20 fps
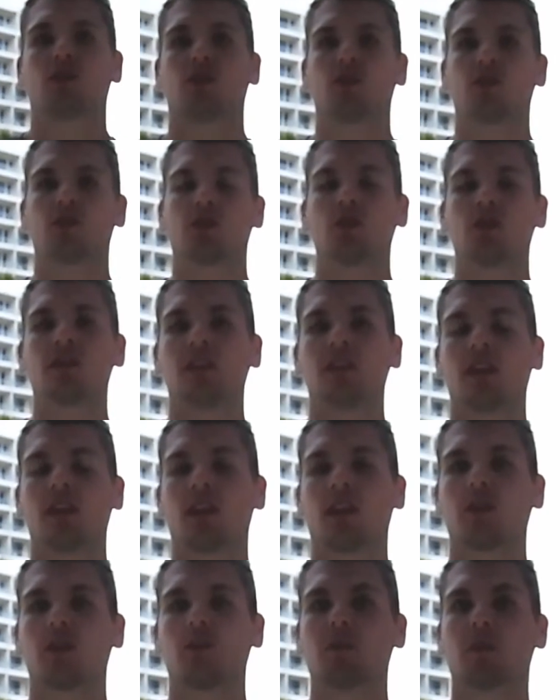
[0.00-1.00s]
just as good as
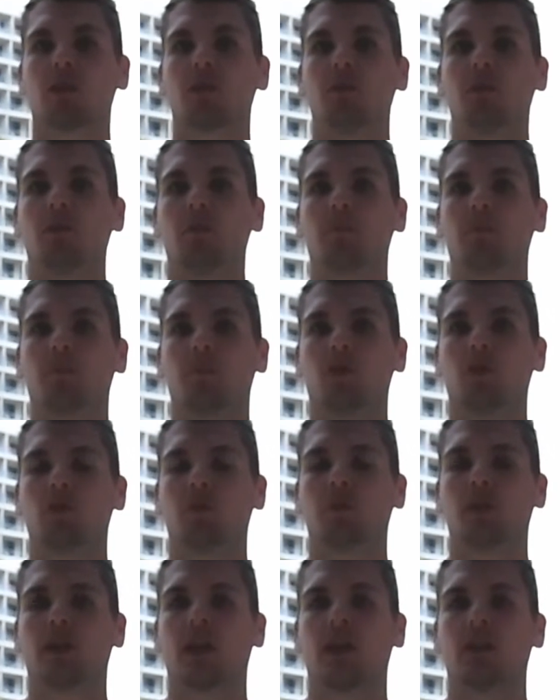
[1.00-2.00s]
anything we'll come
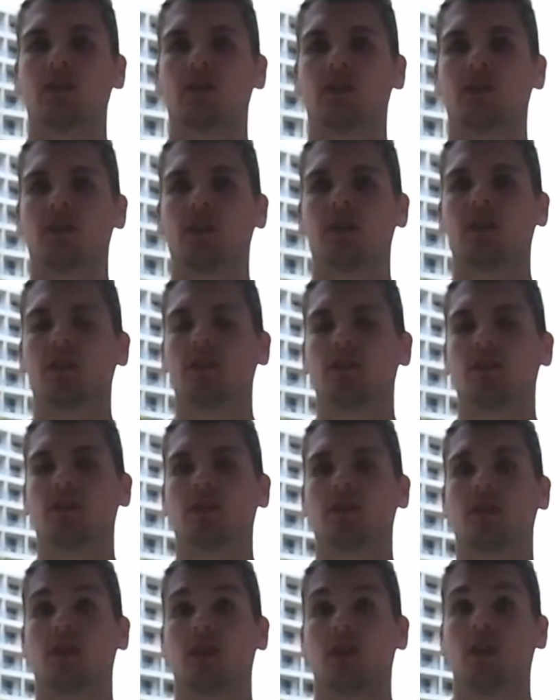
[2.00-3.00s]
up against
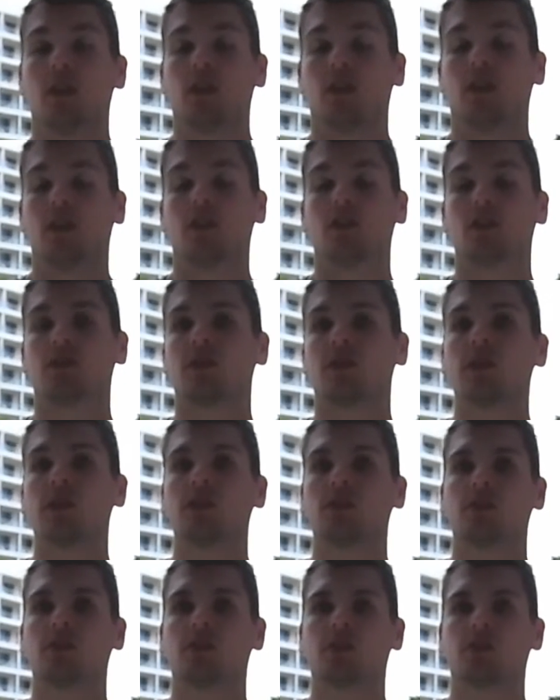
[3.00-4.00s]
in the
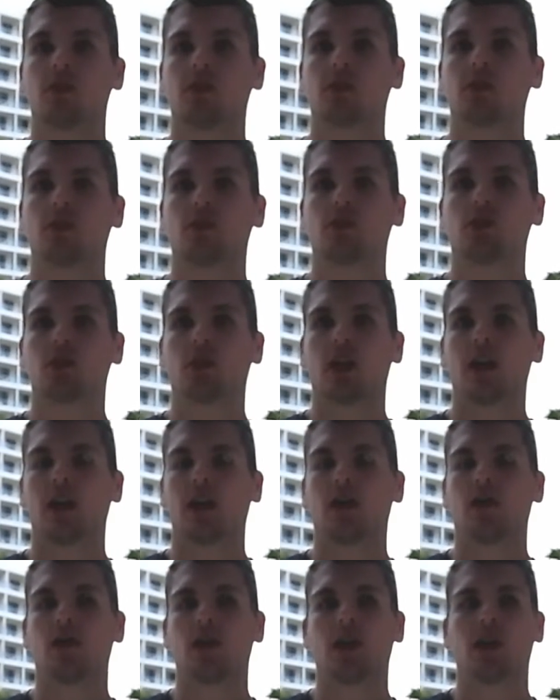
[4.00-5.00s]
season. So just to
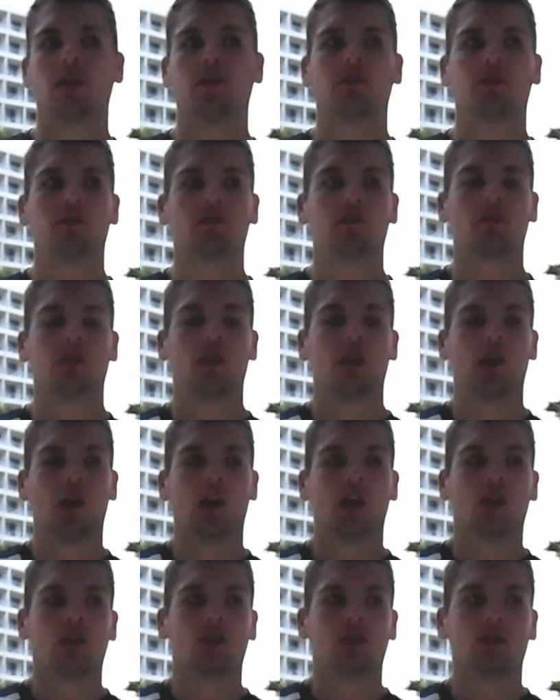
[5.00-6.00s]
get out there
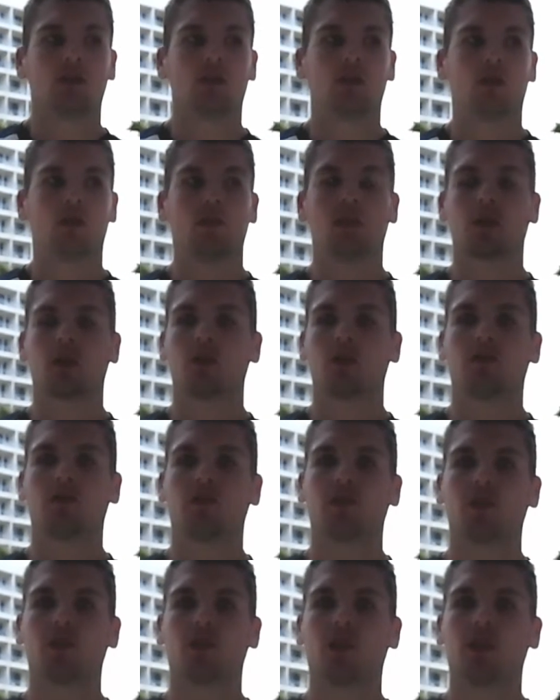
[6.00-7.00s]
and work
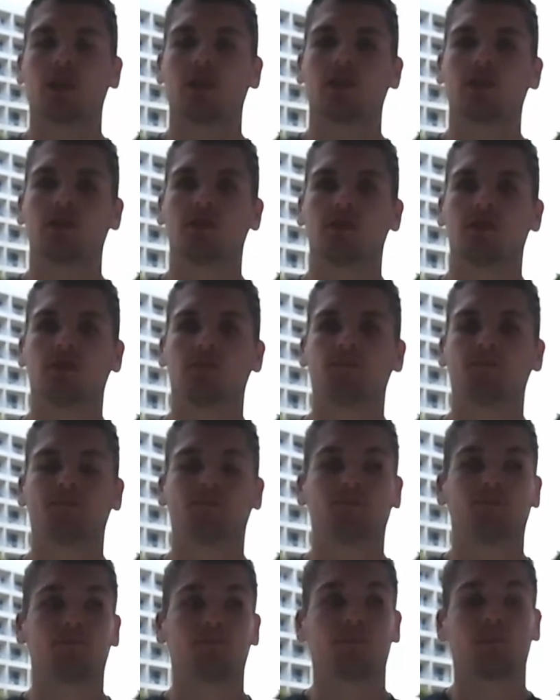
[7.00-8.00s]
on a few things, and
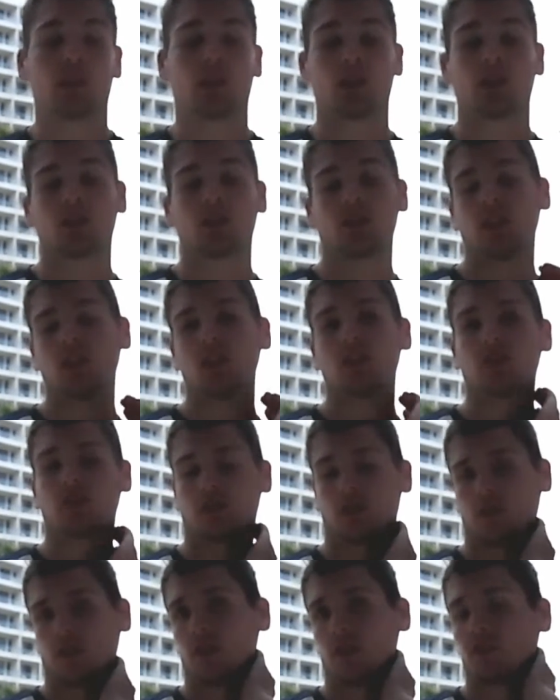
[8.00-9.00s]
like it
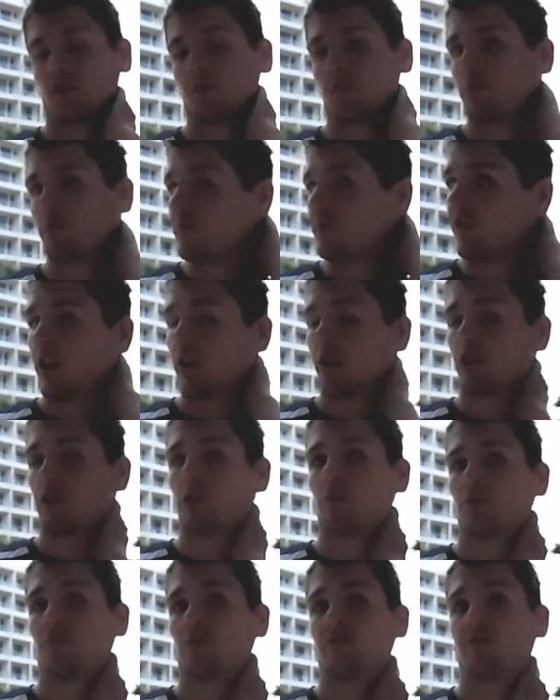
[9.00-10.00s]
says, get some
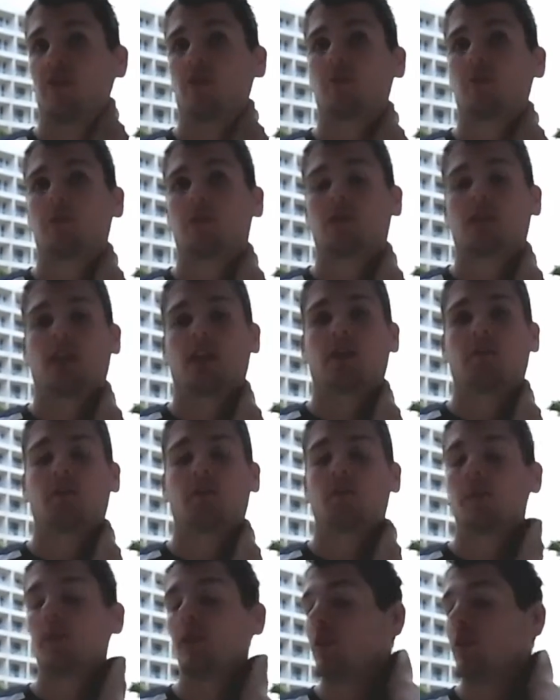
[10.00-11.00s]
valuable
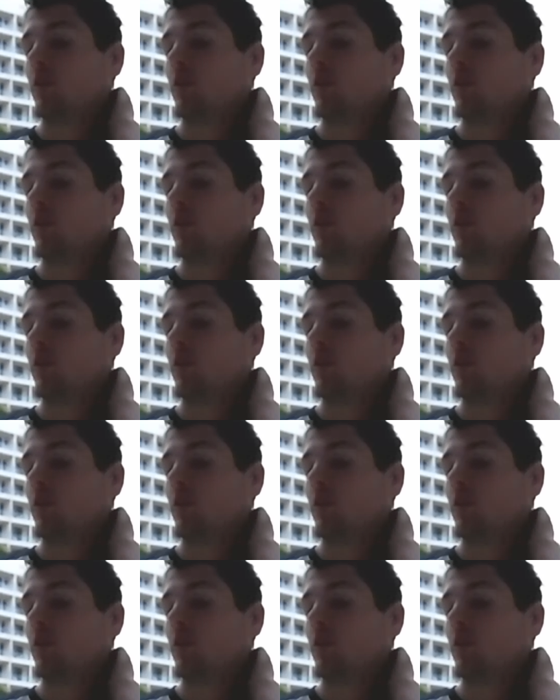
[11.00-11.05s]
time in